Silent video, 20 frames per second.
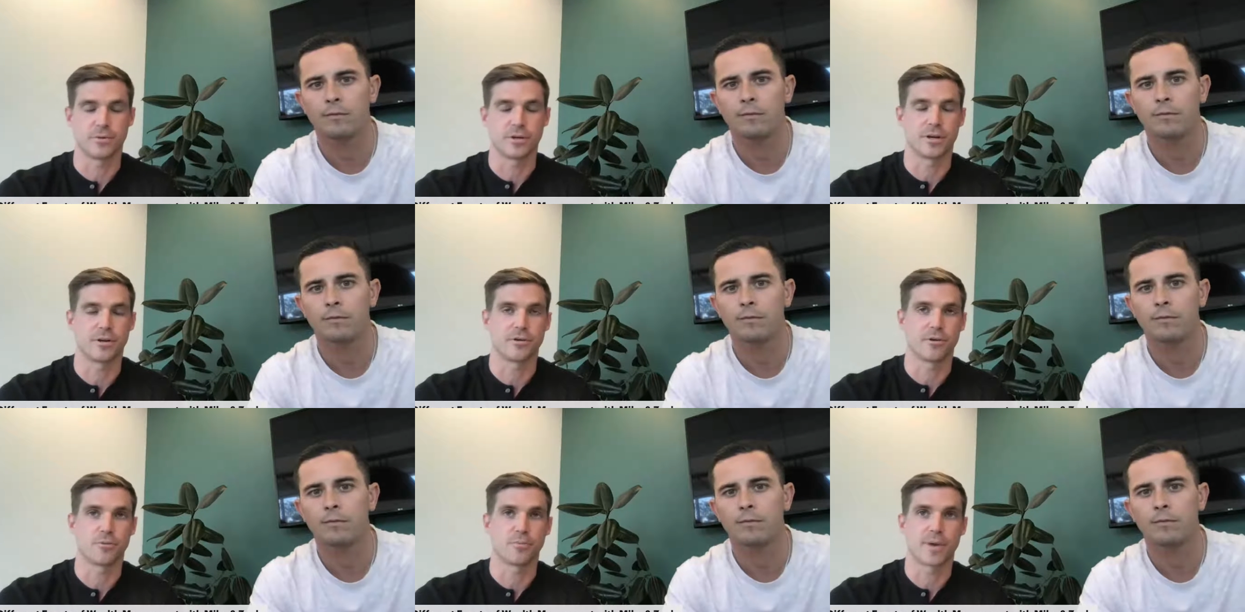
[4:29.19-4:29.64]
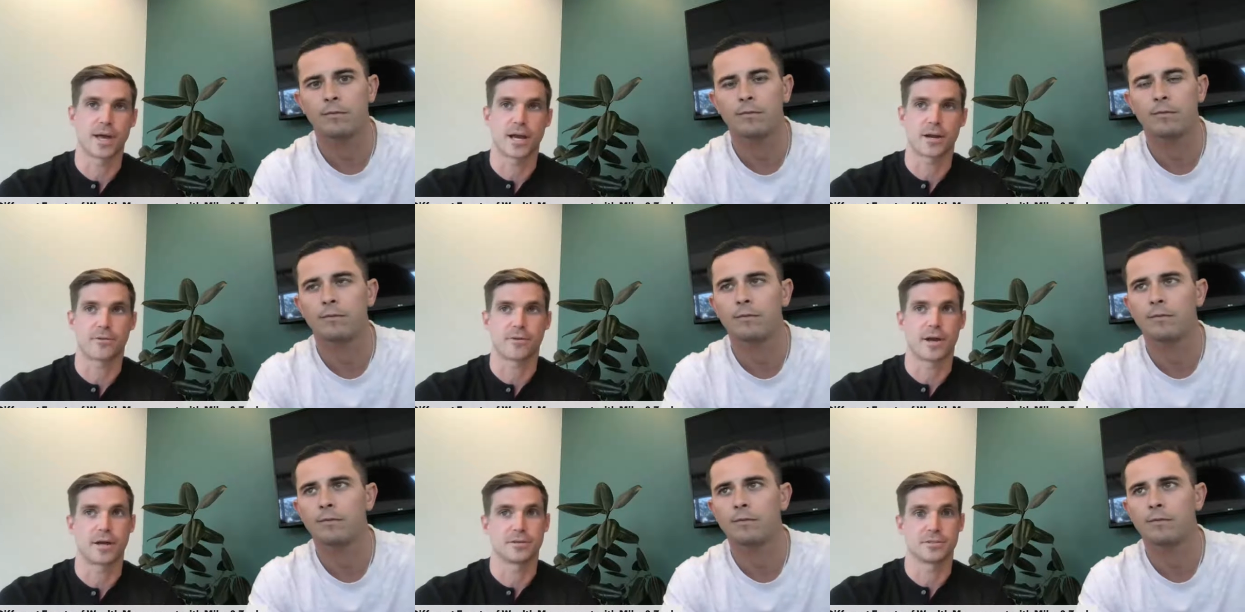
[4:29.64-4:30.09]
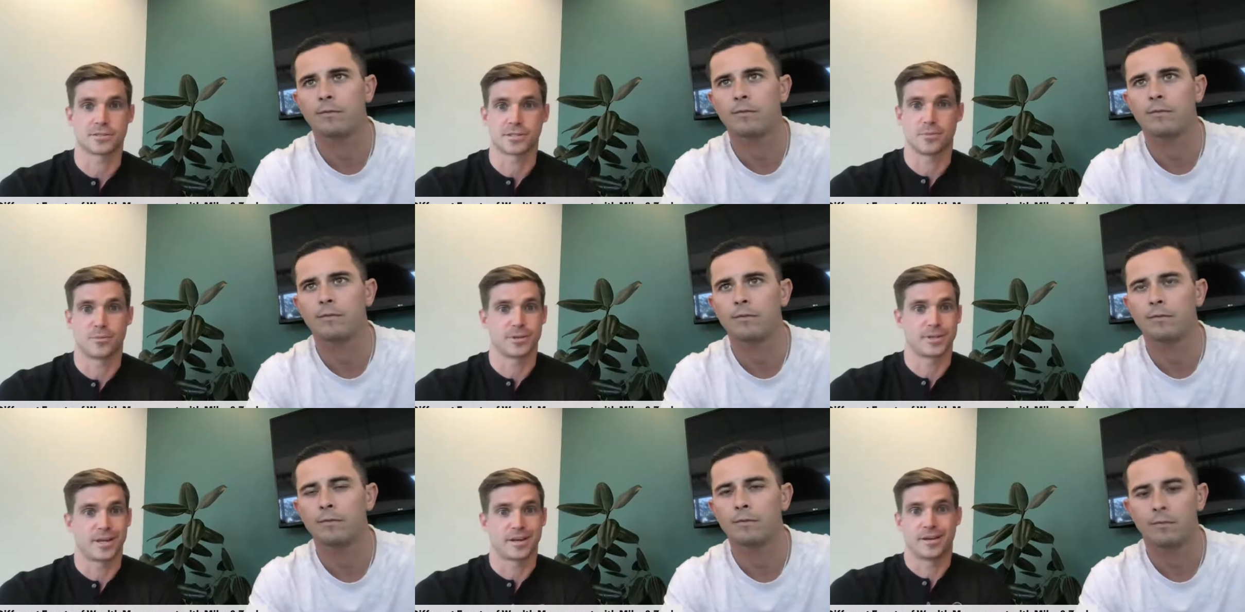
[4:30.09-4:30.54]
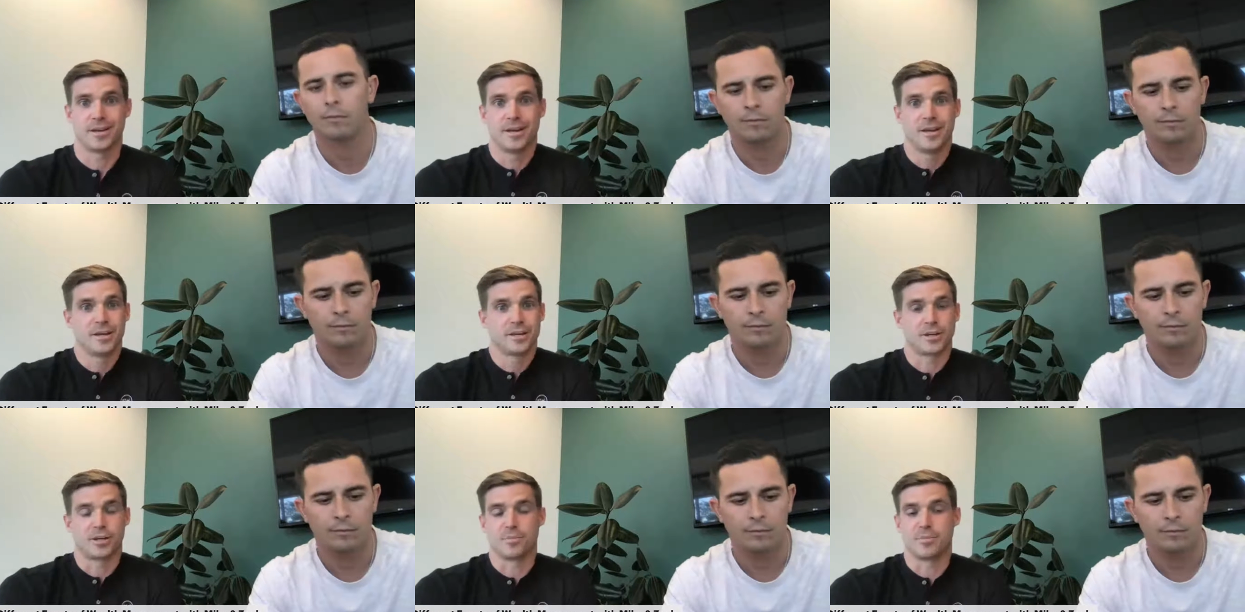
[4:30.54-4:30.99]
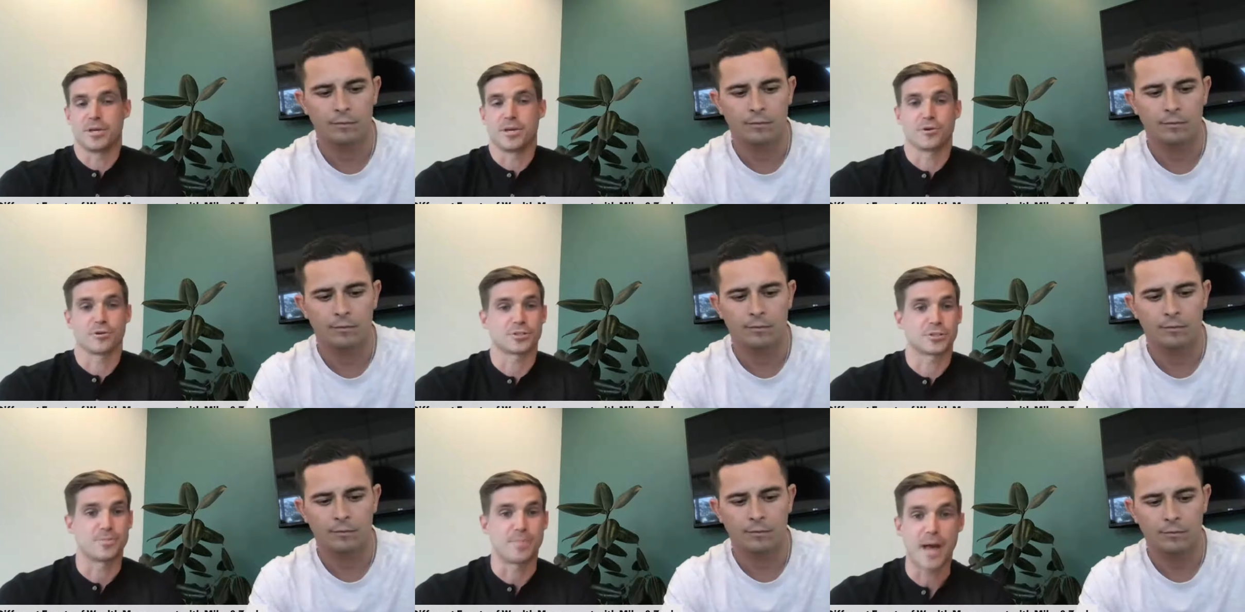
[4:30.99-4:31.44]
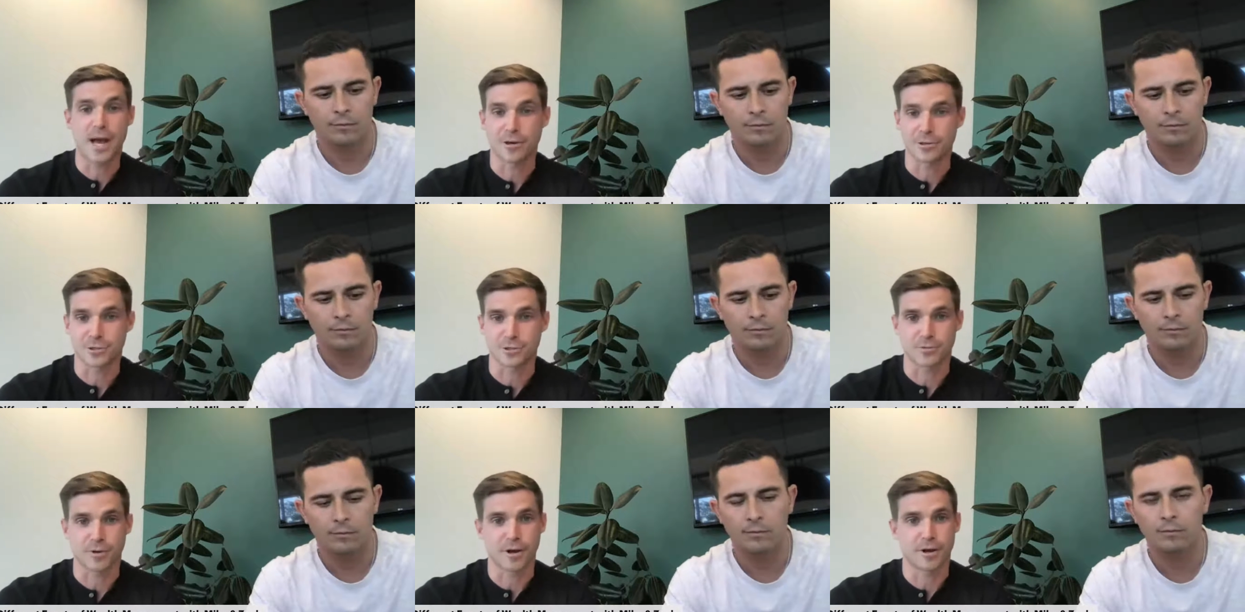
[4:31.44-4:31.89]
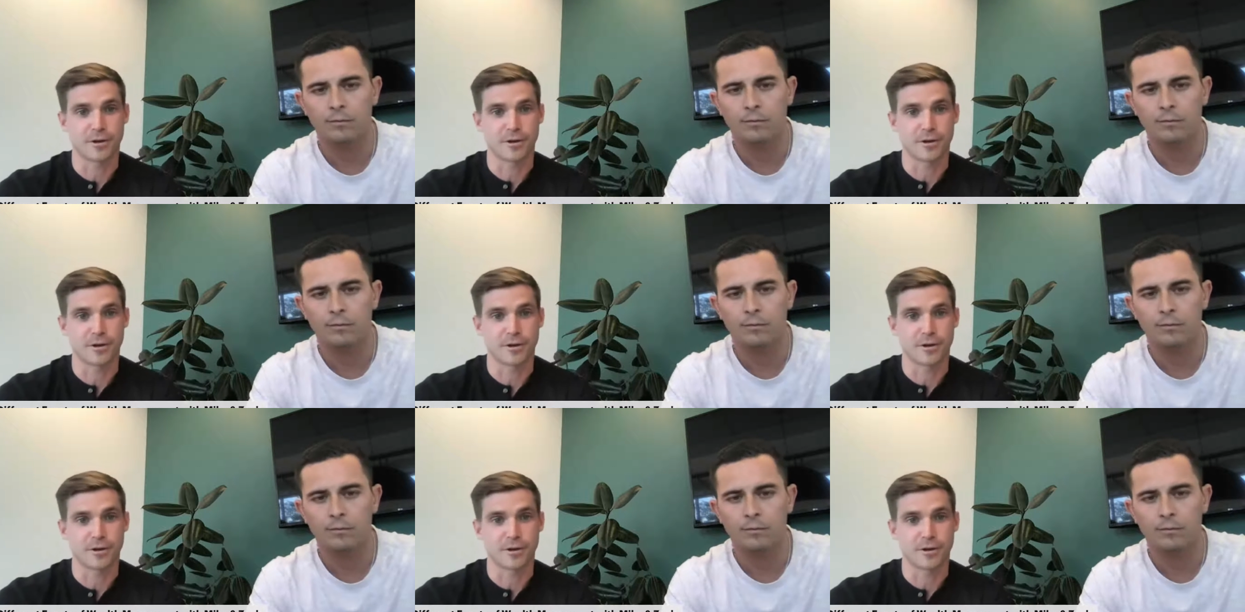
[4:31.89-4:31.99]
Speaker 1: we know your background, someone that could be your spouse,